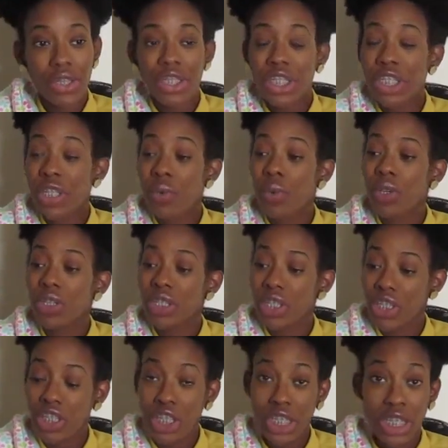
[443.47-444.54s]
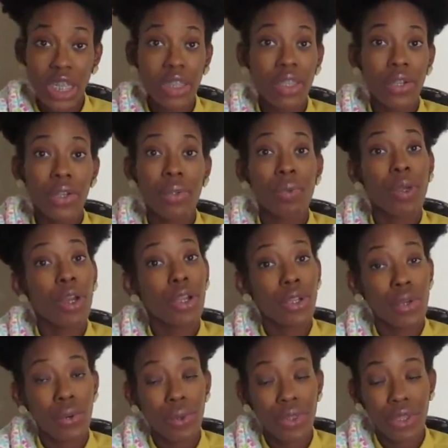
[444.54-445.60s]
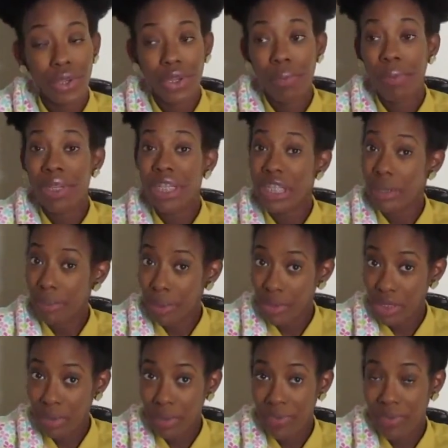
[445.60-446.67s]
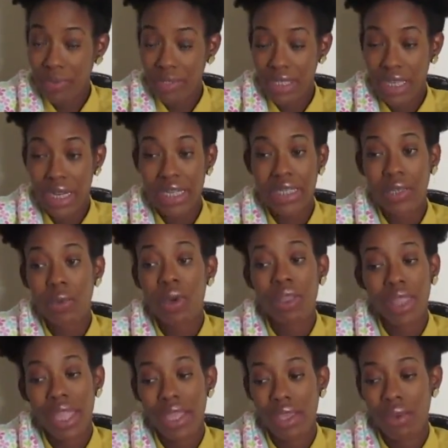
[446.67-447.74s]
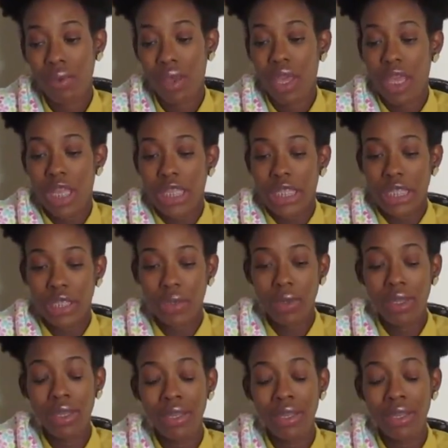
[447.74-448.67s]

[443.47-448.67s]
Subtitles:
She said, well, since she said 30, we're gonna go with 30, but it's supposed to be 15. I said, well, thank you. So